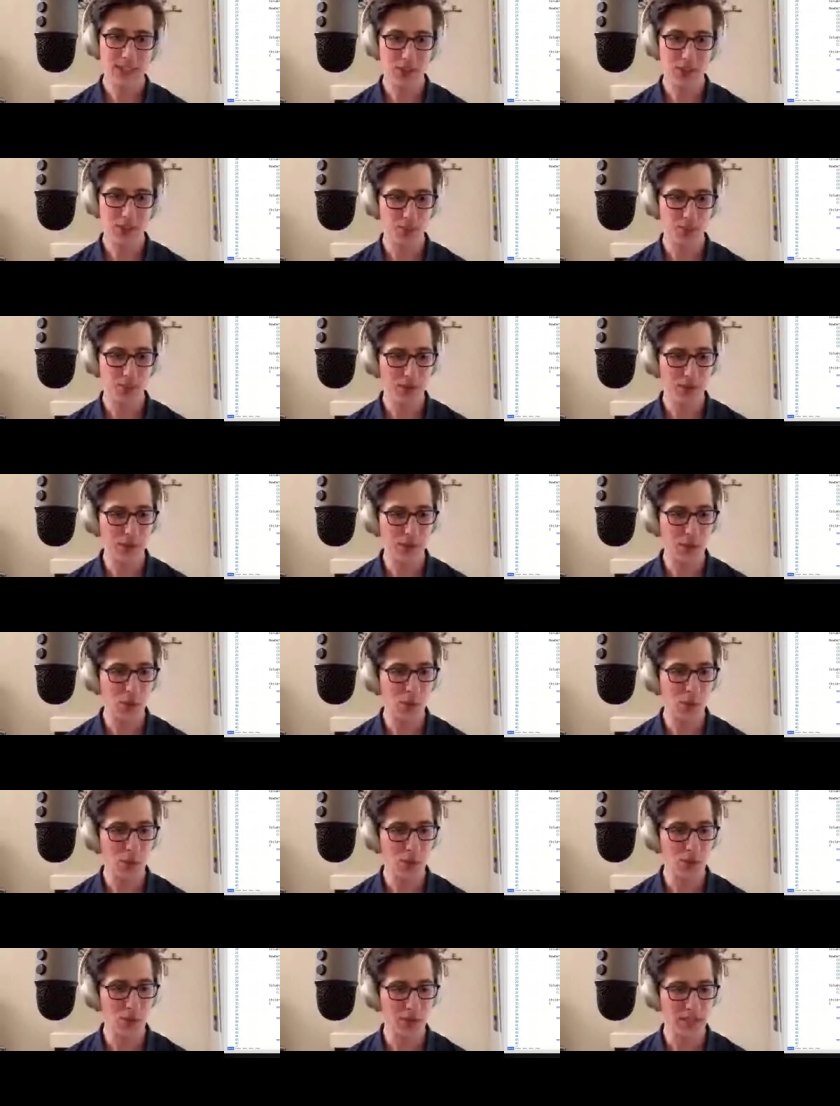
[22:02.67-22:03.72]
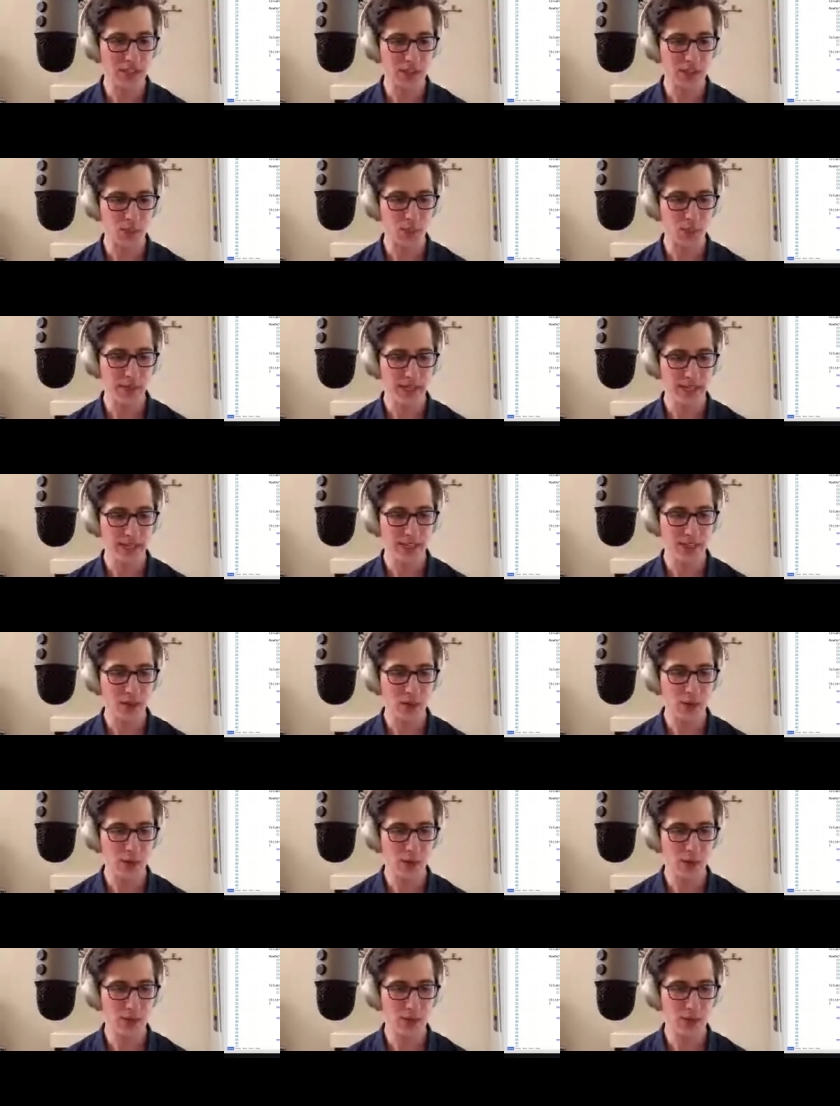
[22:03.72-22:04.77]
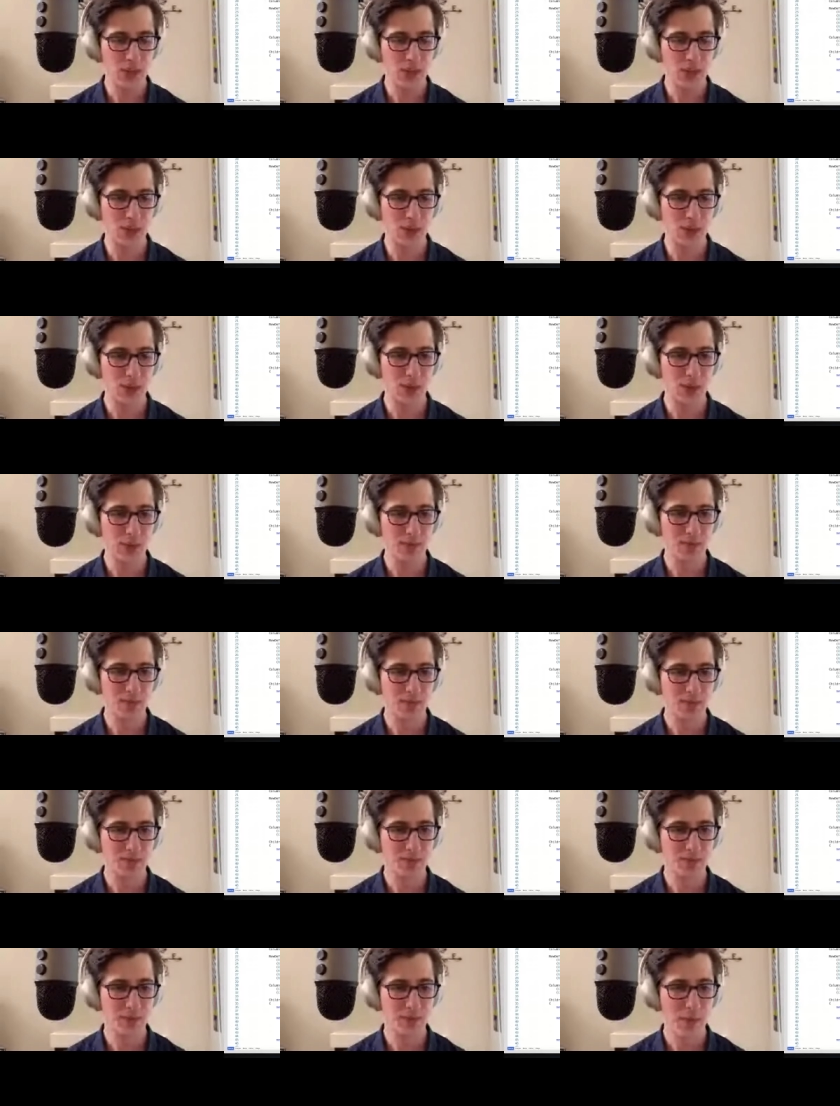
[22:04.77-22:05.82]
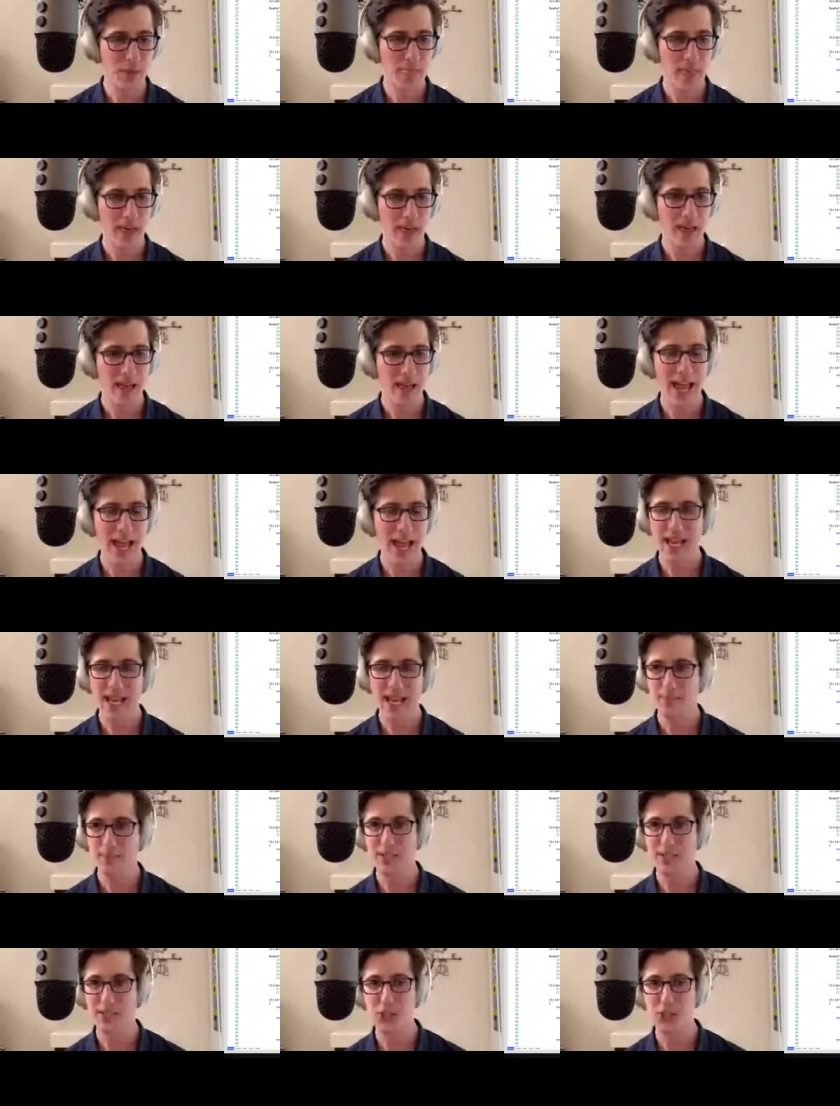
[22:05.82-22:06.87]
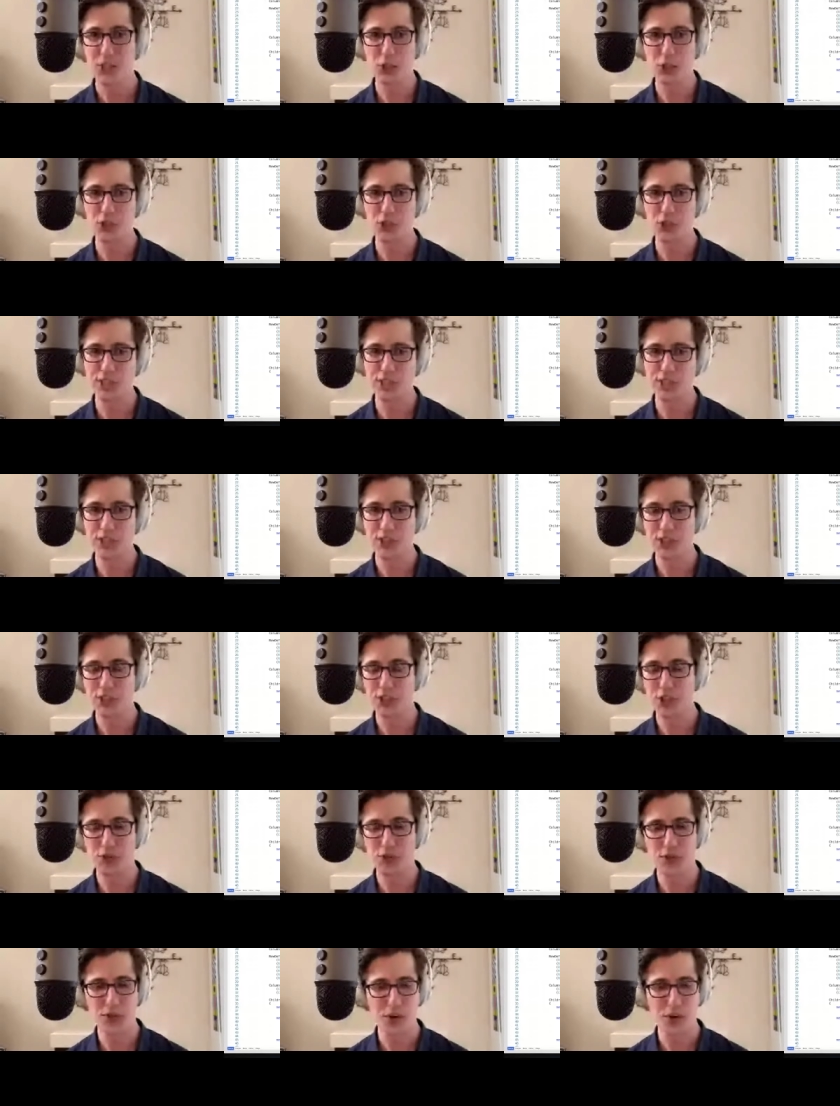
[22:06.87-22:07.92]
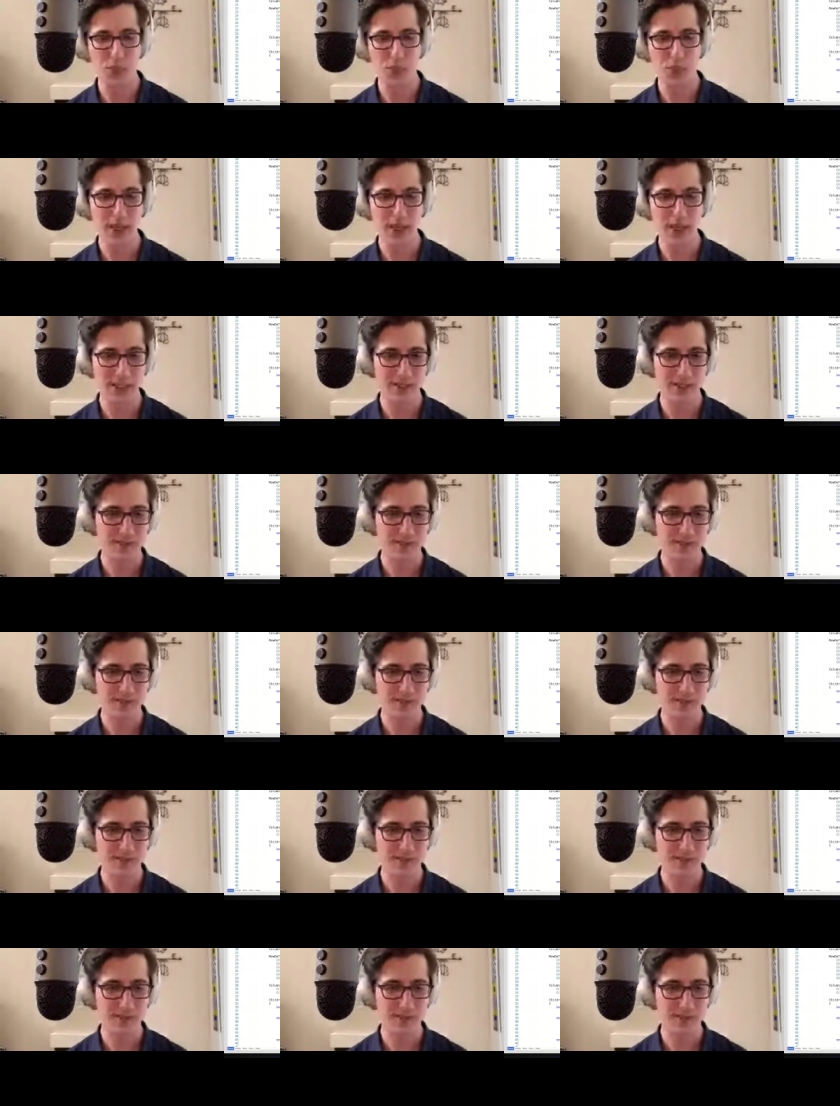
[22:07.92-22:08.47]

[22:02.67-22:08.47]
really cool is when I go to add my children to the grid,